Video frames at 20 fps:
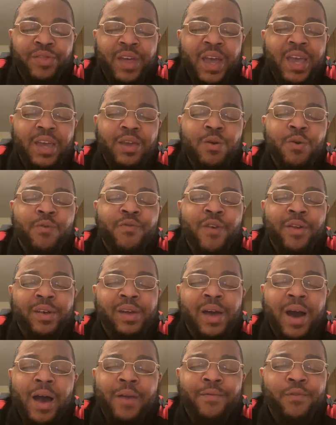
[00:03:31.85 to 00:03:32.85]
Thank you, Father
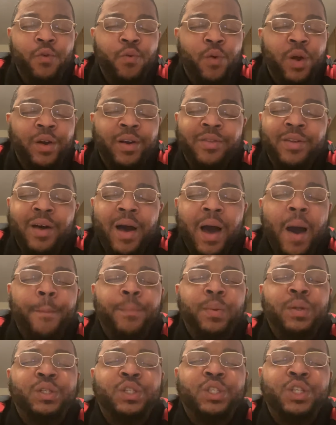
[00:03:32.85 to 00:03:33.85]
God, for another
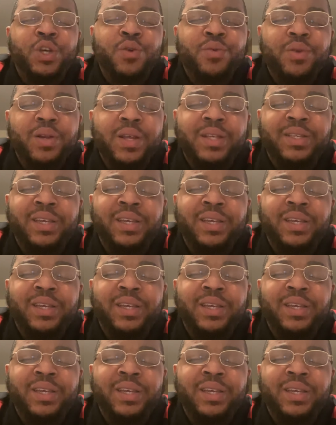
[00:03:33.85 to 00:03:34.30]
opportunity